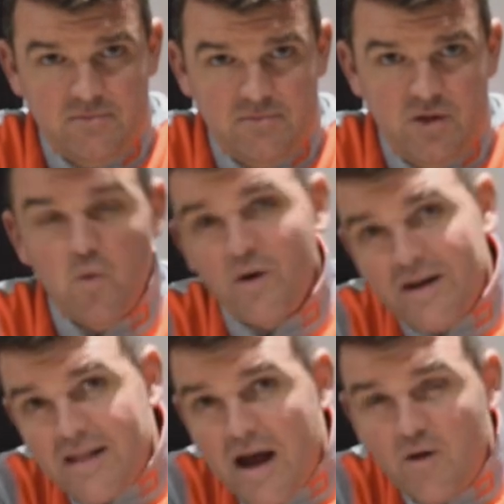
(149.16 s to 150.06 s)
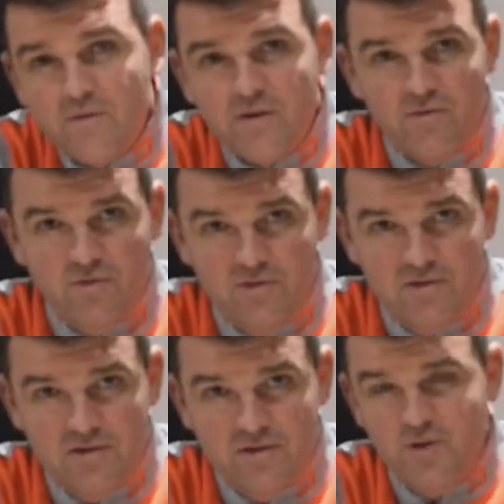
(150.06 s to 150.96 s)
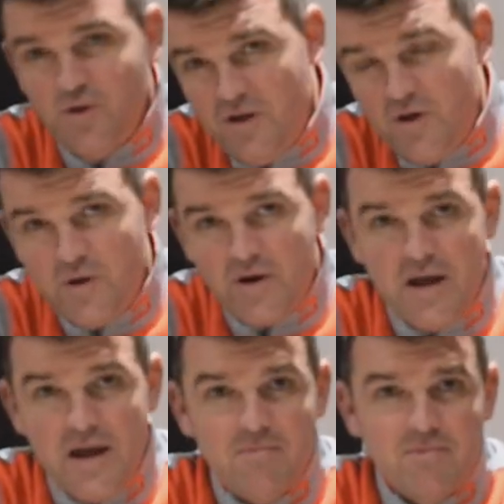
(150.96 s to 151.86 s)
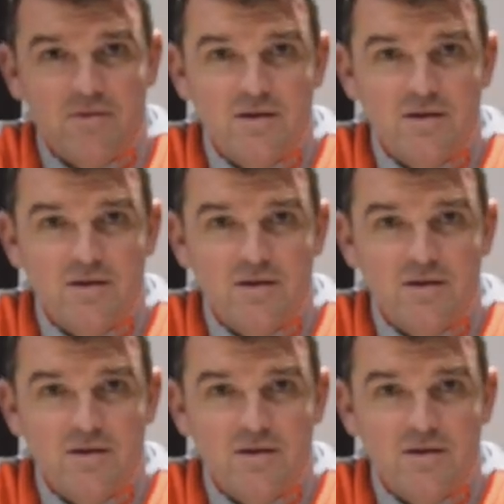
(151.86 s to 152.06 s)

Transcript: You won't get that over the road. Do they know your name?